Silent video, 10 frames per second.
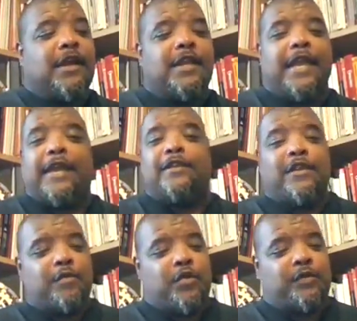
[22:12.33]
Yeah, so
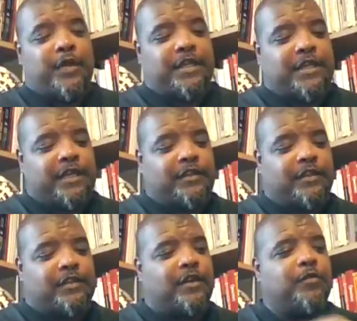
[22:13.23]
I'm always playing chess.
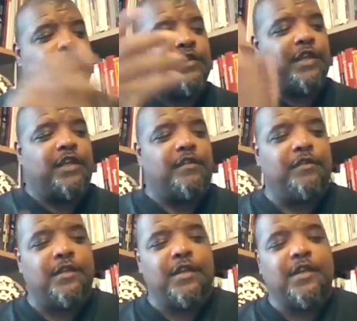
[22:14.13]
So I'm always thinking
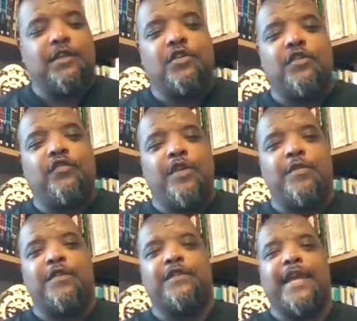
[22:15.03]
2-3
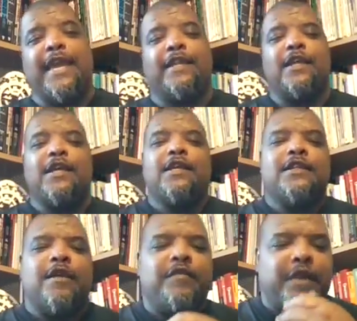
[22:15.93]
moves ahead.
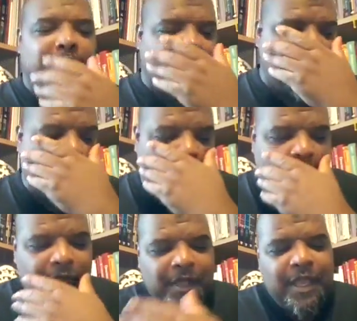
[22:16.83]
I'm thinking, okay,
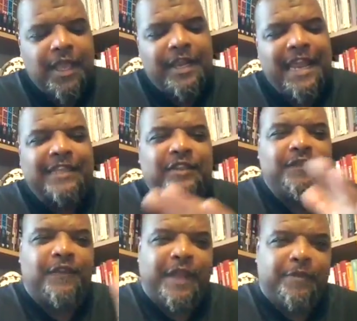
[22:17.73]
let's
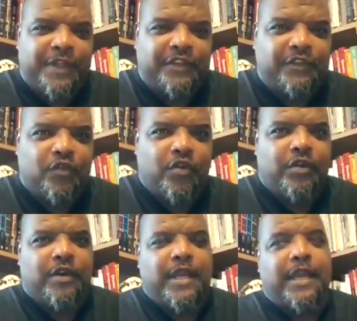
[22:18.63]
flip this story
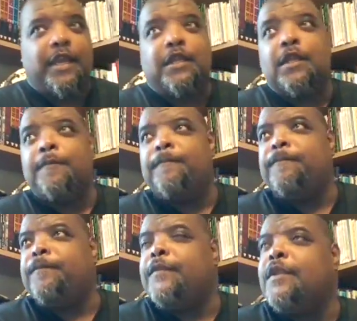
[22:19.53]
on the head.
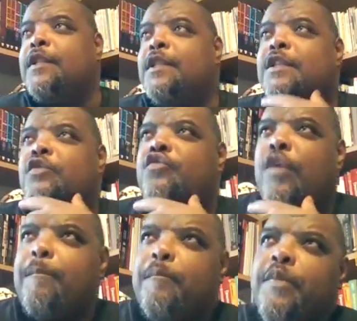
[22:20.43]

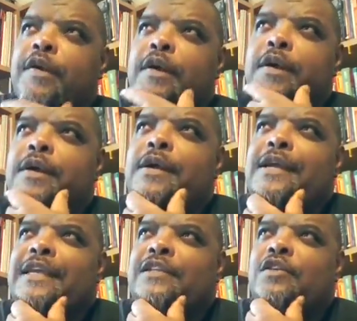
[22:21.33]
Trump
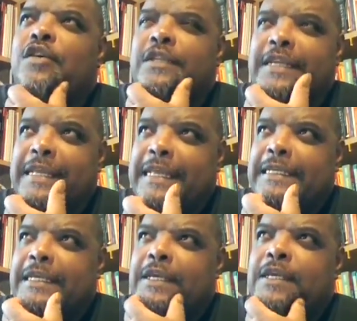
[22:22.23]
is not an
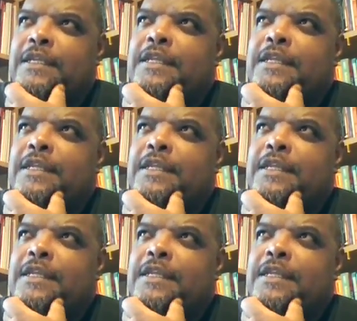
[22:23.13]
idiot.